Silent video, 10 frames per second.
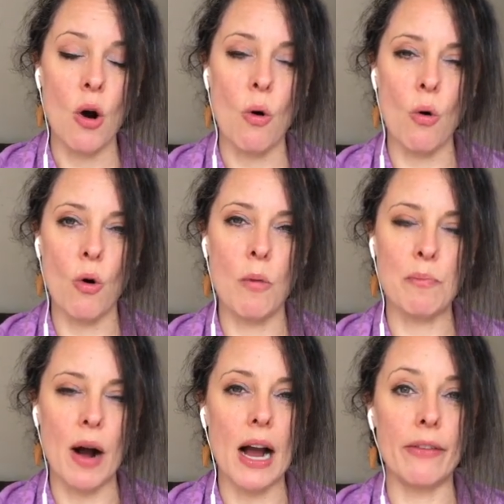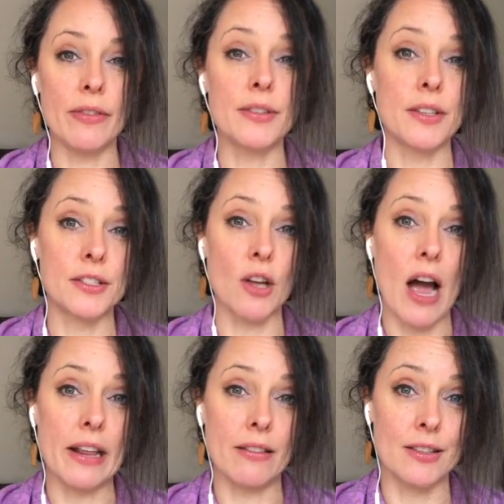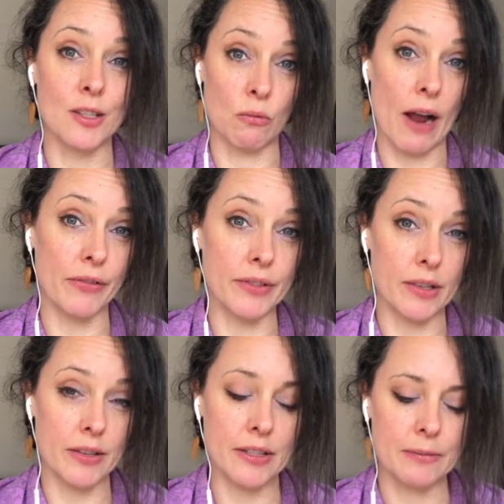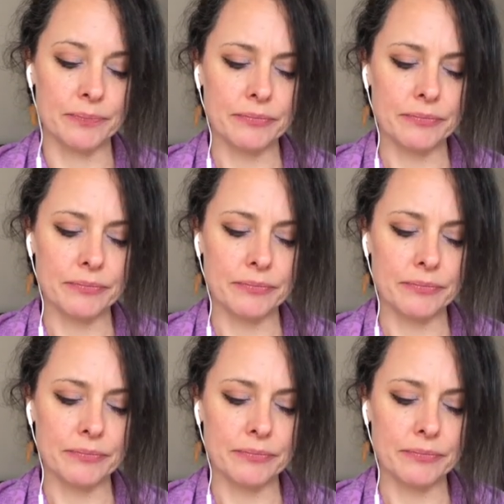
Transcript: or by the society that surrounds us.